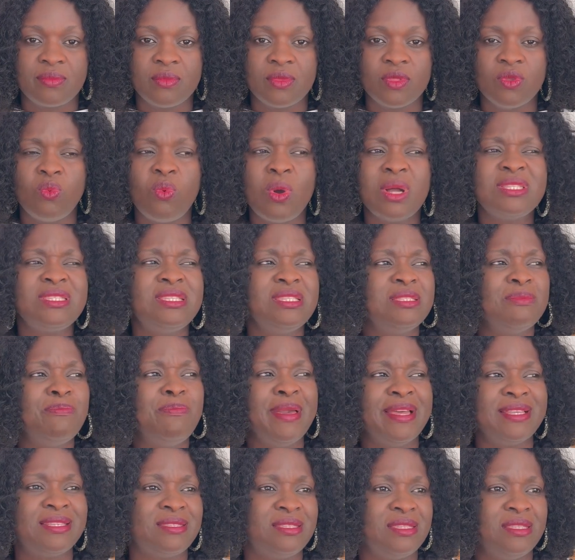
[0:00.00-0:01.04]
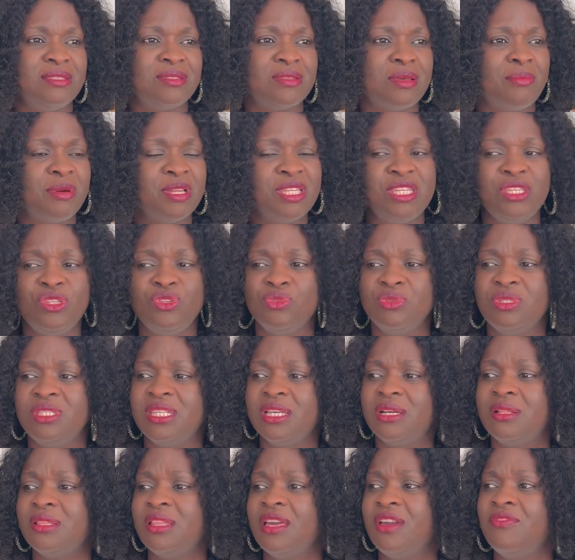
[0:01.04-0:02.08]
What is bestie? Somebody you
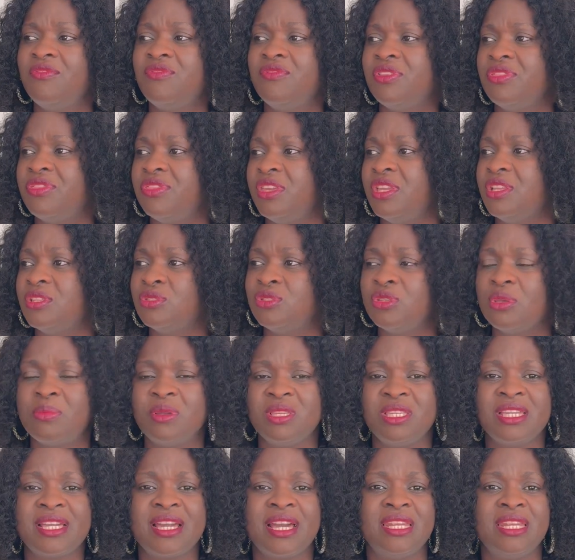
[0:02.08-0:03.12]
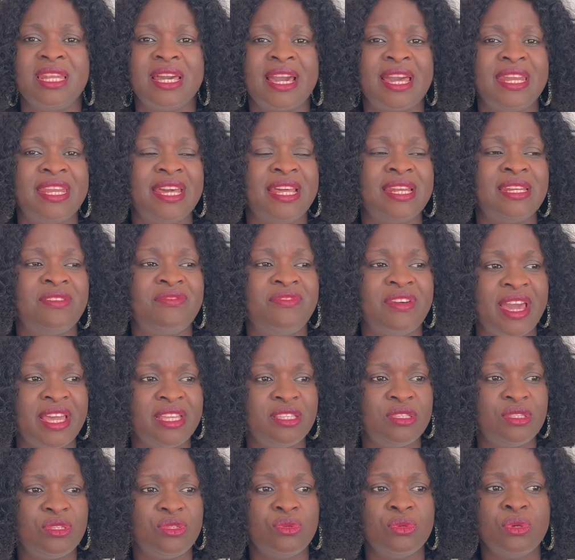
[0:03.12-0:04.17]
tell everything, somebody that can
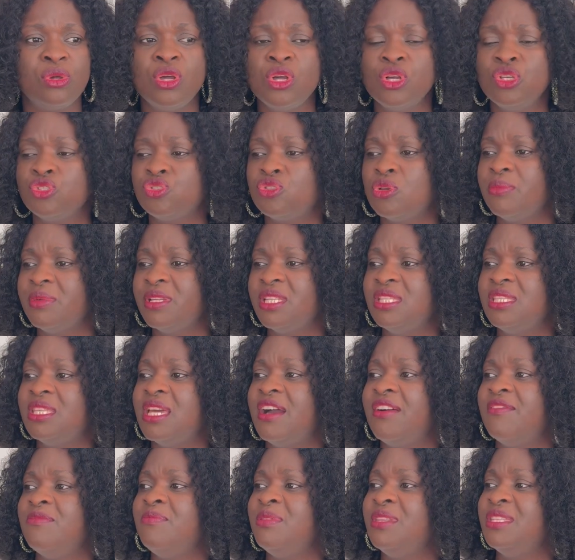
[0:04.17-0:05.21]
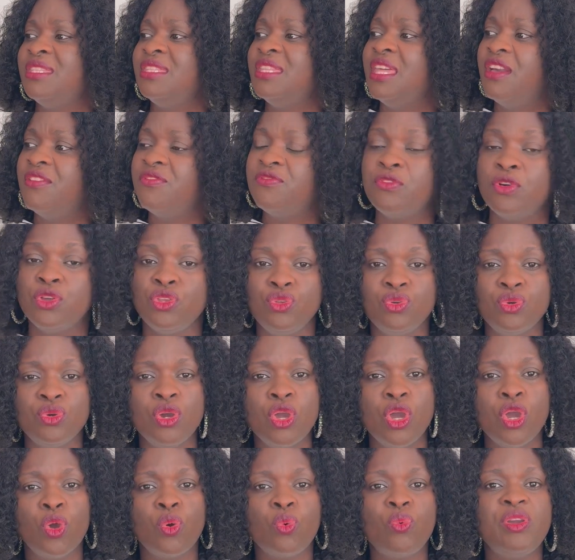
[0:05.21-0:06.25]
advise you, somebody that have been there for you,
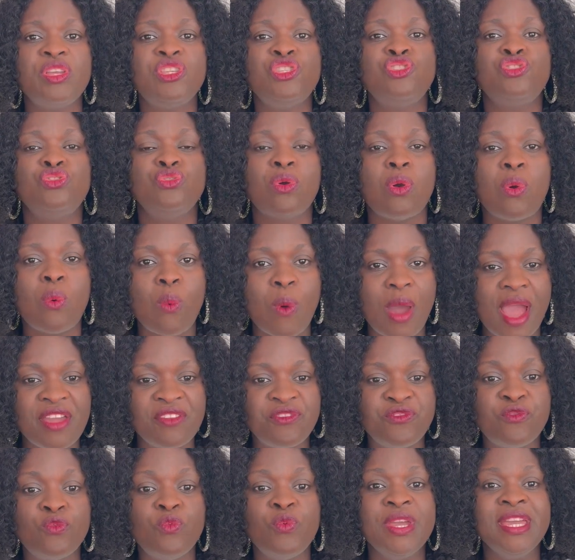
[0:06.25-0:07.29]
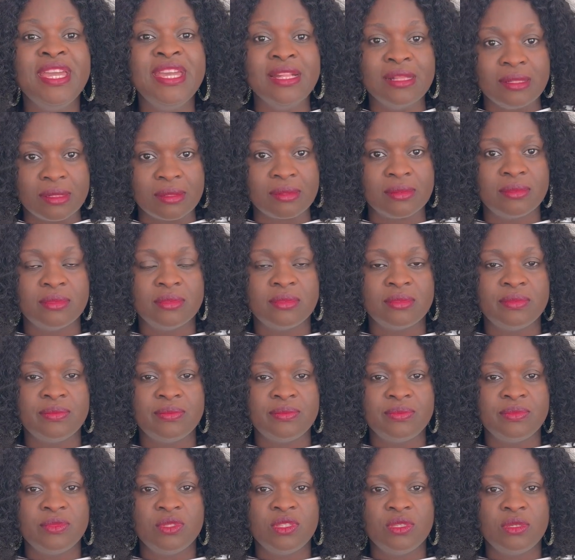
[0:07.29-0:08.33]
which your wife will.
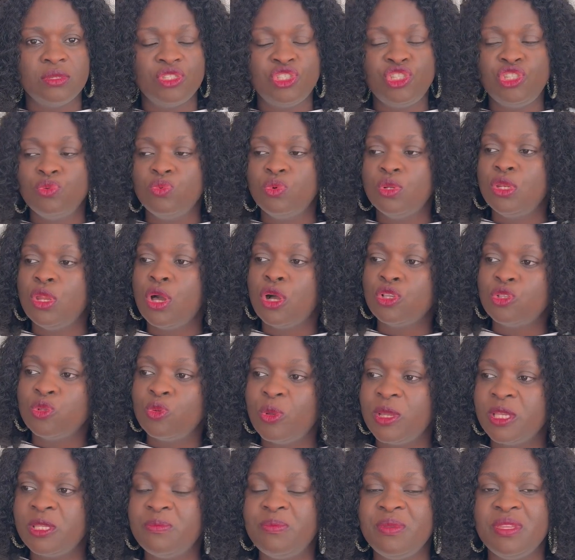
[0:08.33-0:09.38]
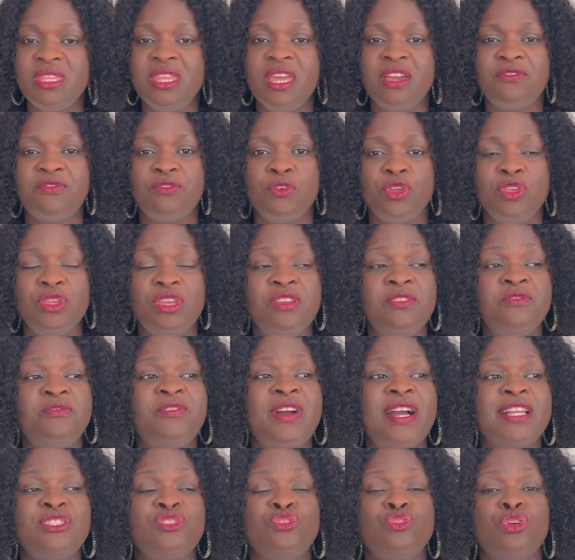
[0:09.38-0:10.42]
She will always be there for you. In
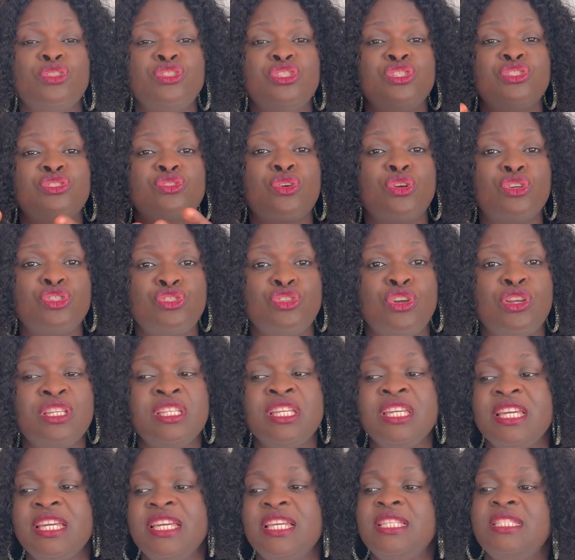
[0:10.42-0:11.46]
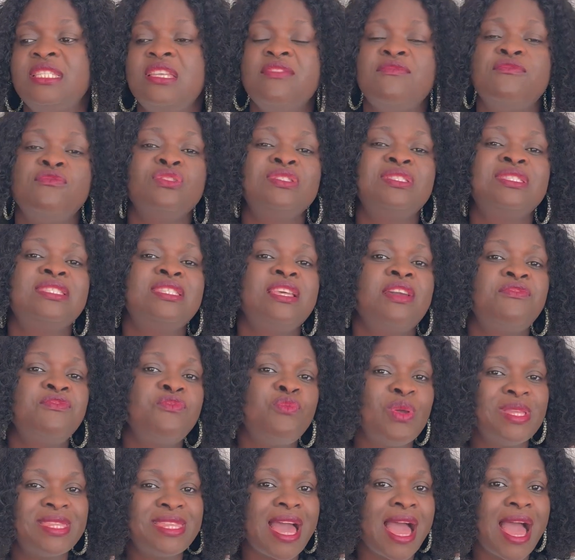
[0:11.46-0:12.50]
fact, your discussion is even safe
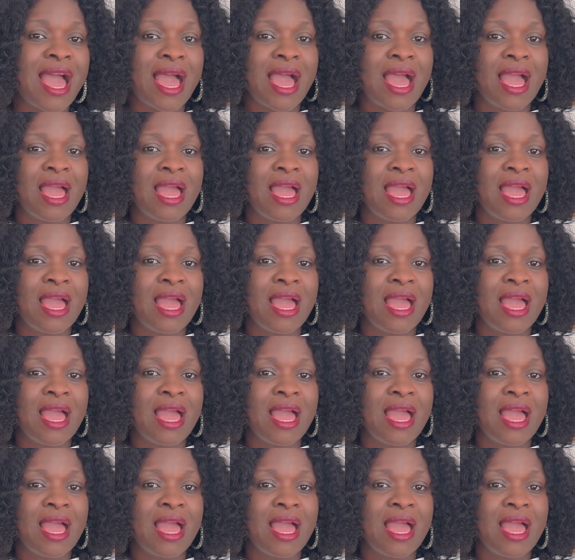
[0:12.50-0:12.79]
with her.